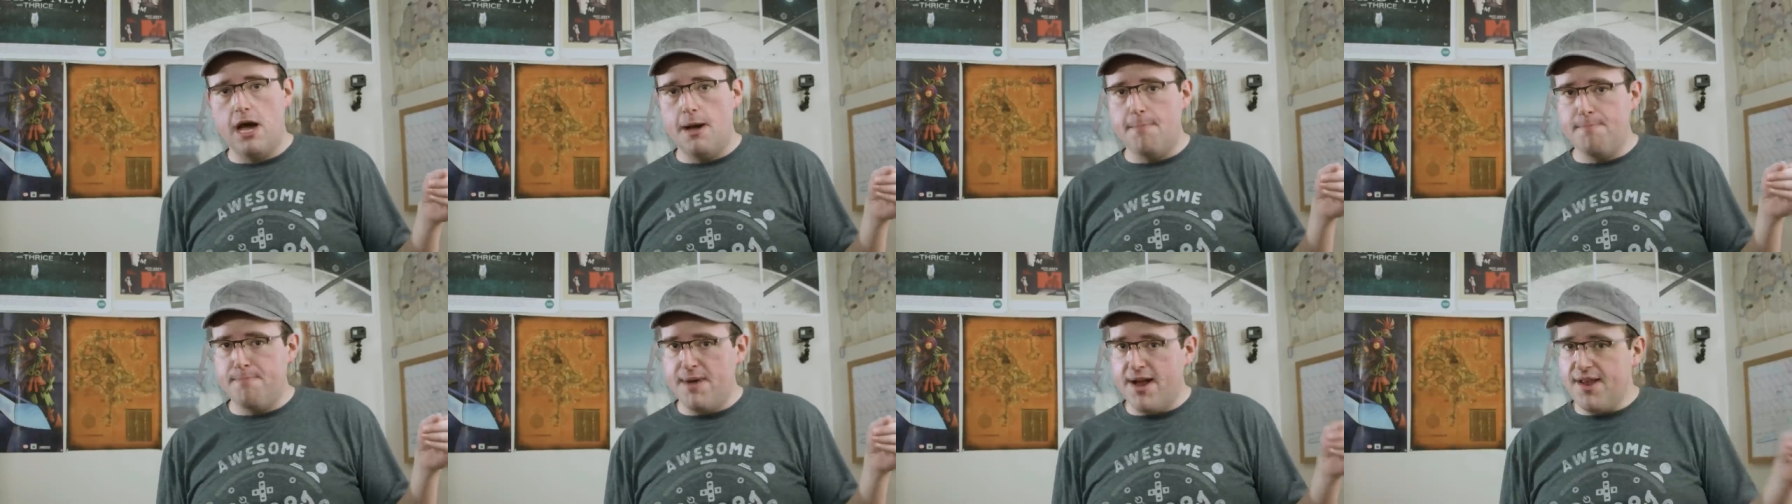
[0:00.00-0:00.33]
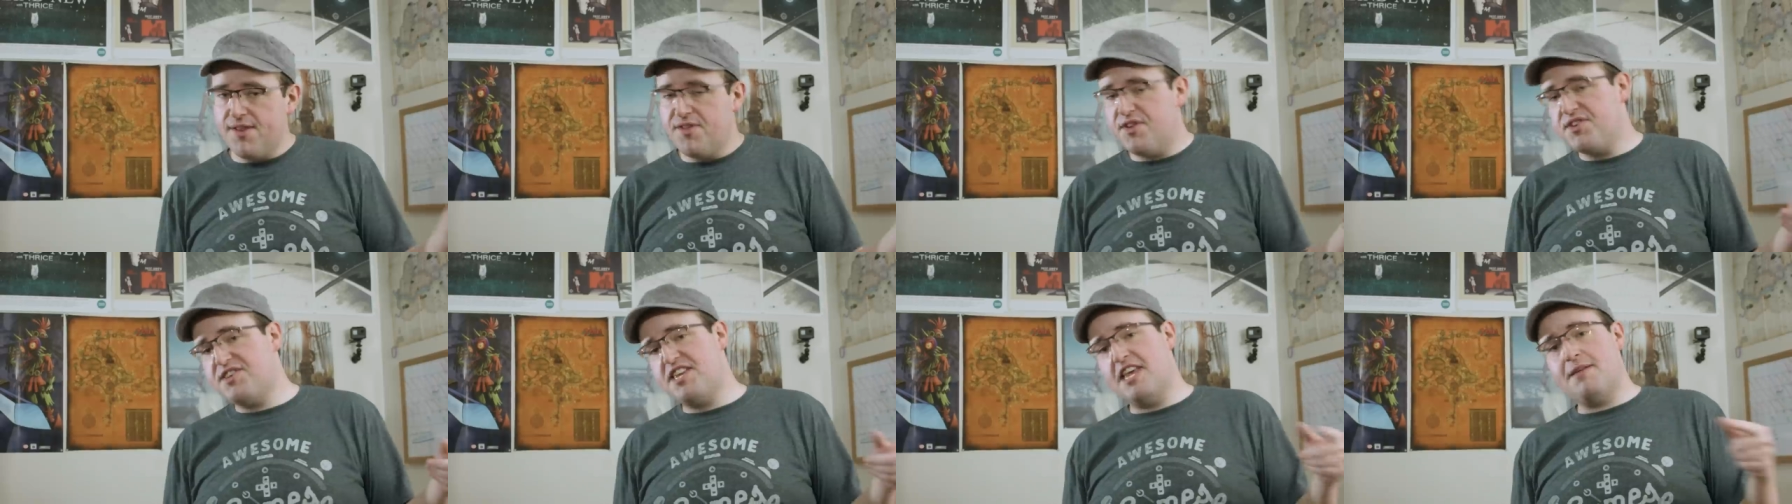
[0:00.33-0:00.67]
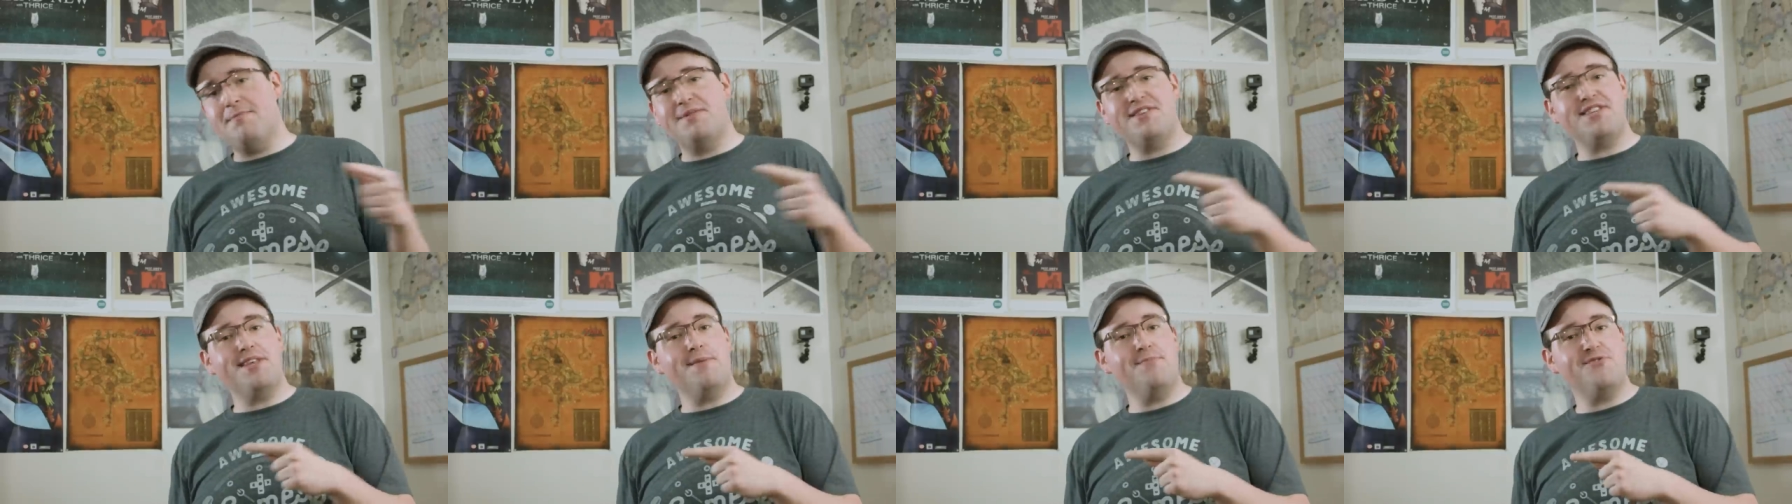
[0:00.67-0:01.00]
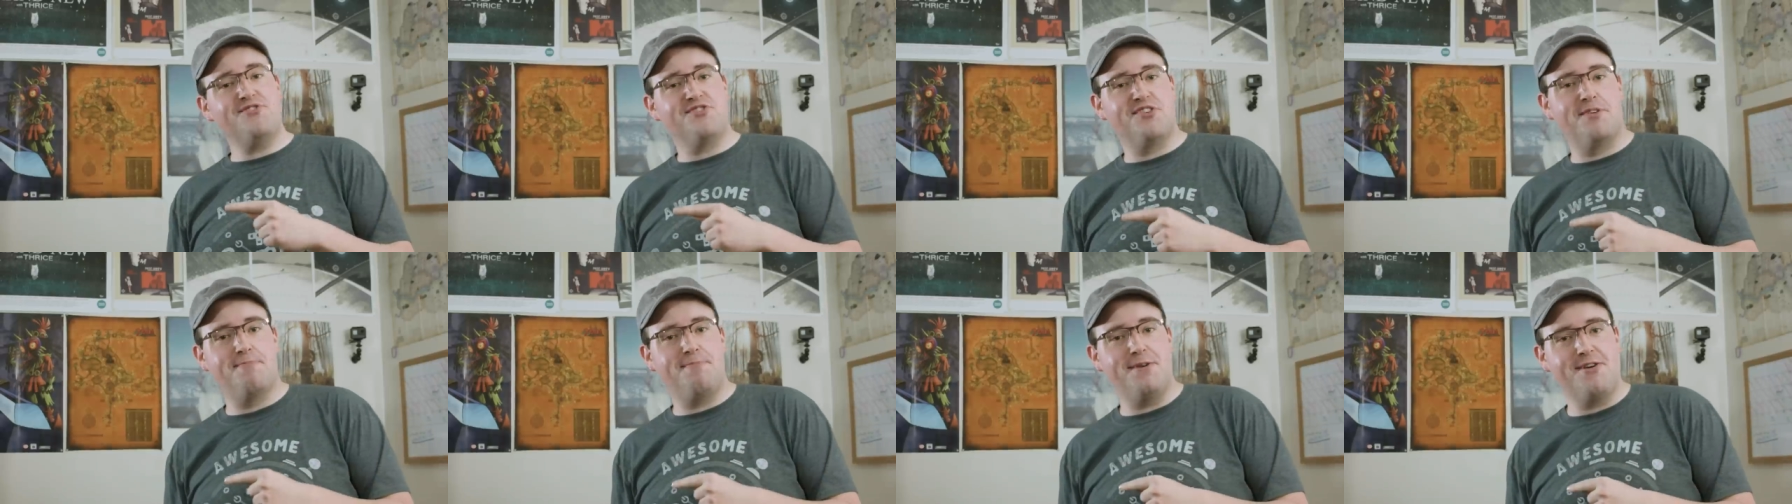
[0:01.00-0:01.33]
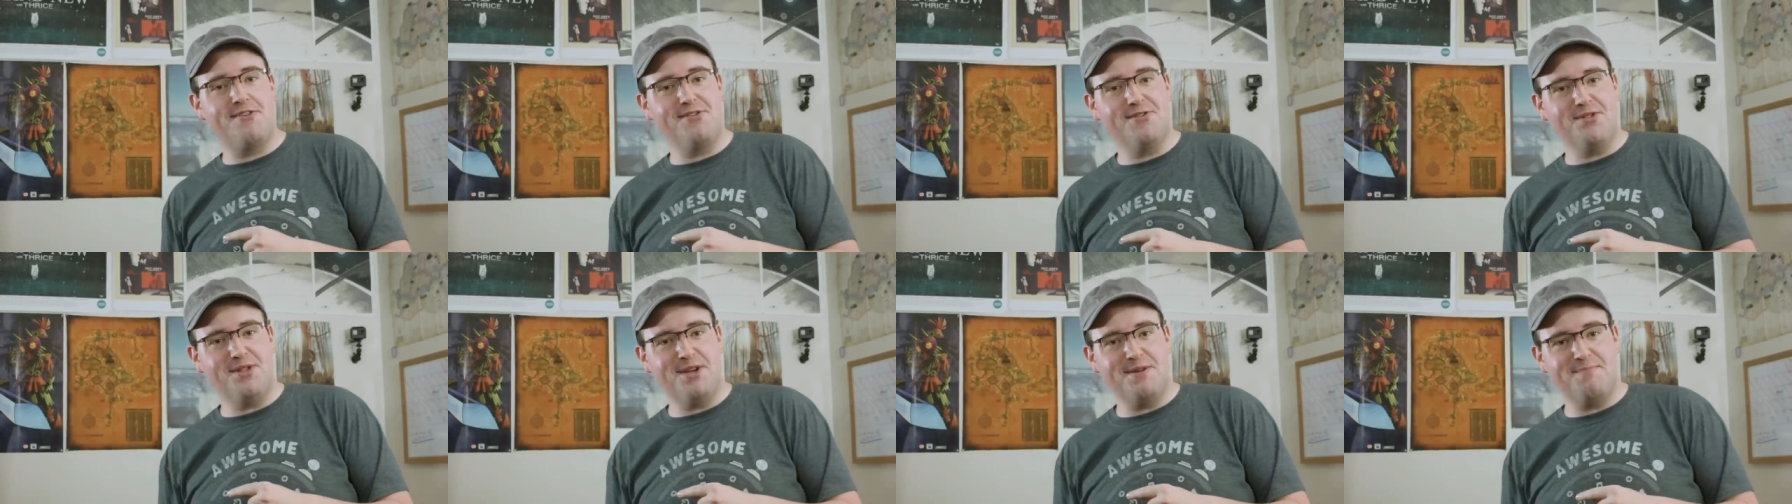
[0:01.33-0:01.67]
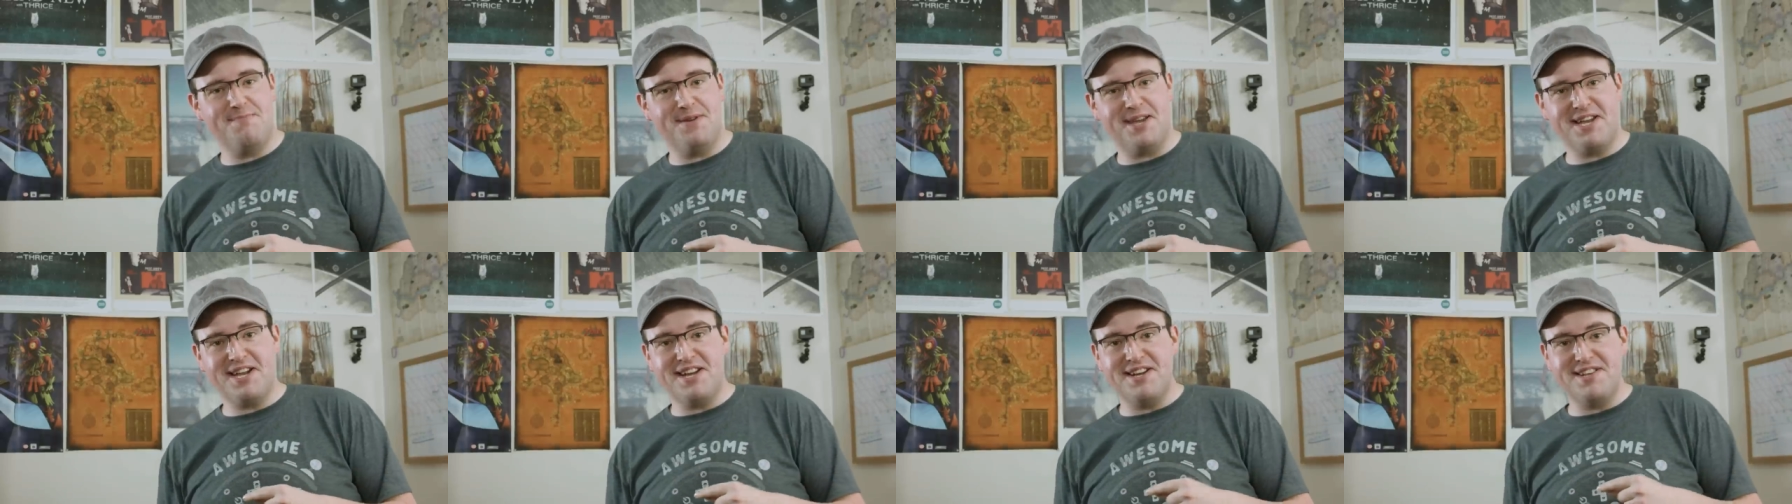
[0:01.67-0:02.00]
made the same assumption apparently
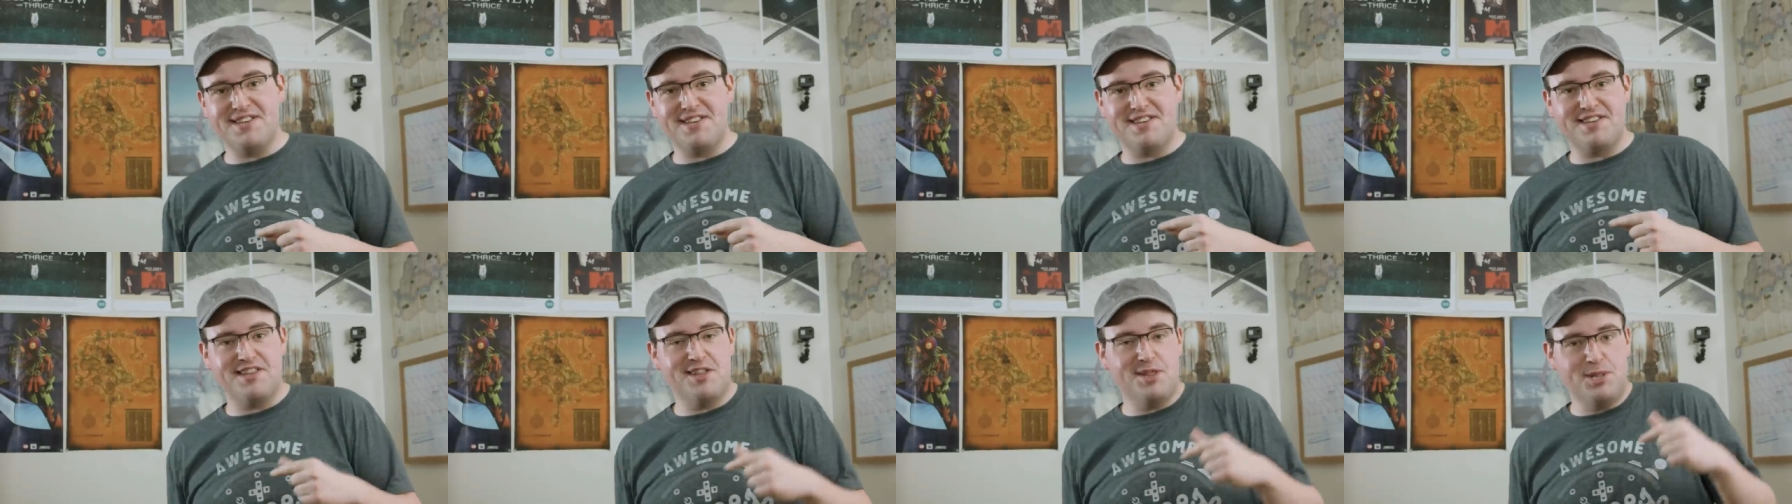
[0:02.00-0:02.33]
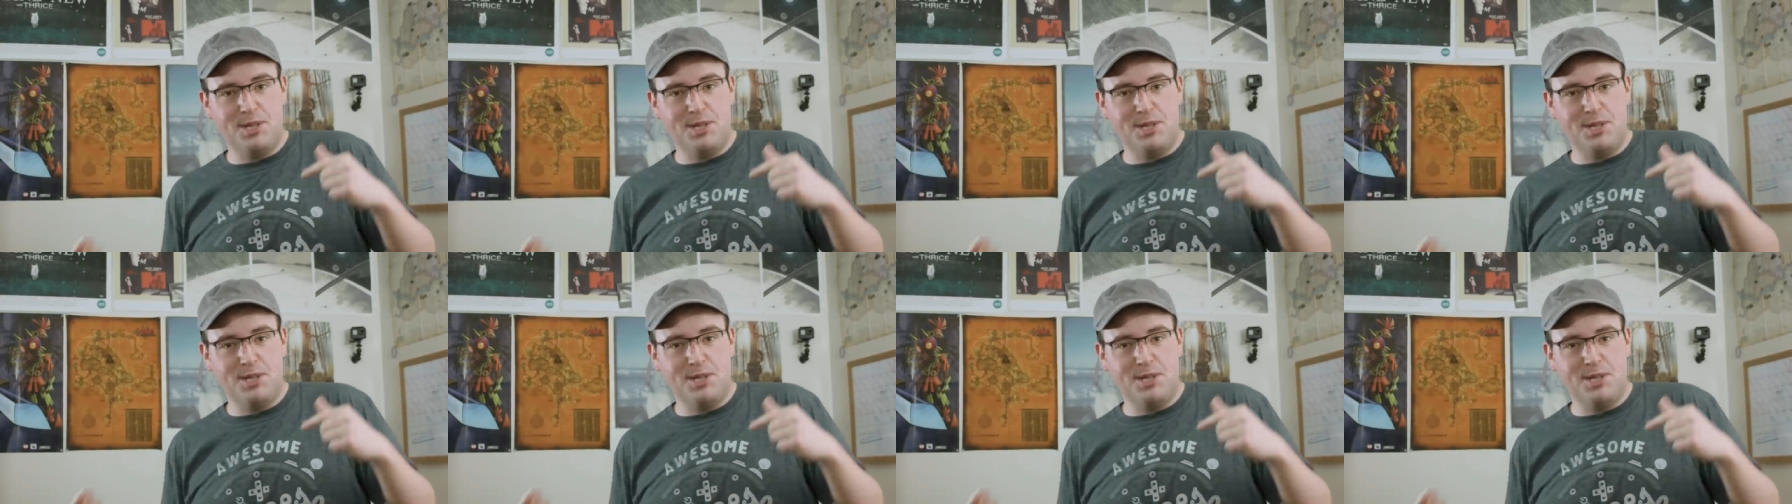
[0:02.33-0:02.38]
because